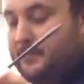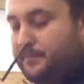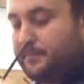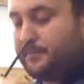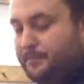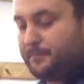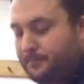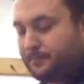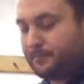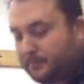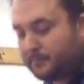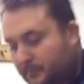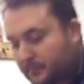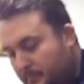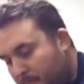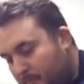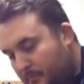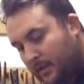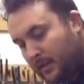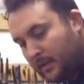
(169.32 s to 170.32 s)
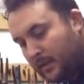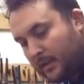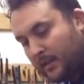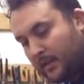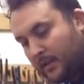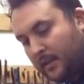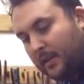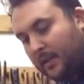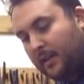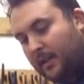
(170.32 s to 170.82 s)
Mm -hmm
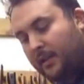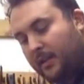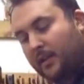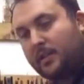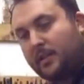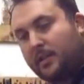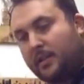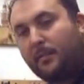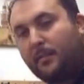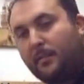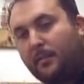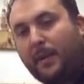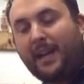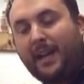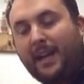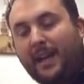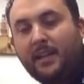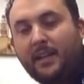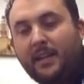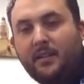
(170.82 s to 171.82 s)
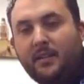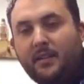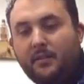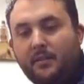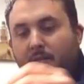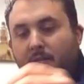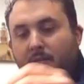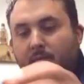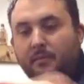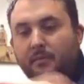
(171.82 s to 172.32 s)
that goes up back into
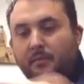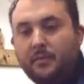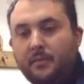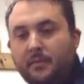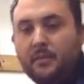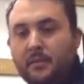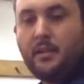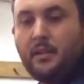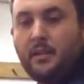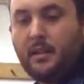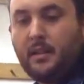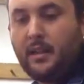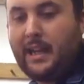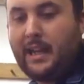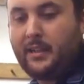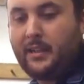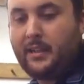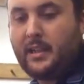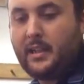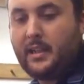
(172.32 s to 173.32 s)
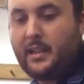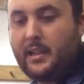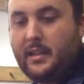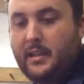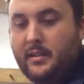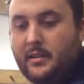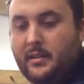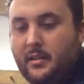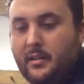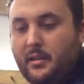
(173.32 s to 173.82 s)
a little Allen key
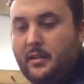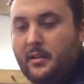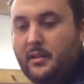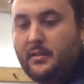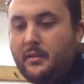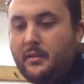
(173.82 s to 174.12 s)
slot.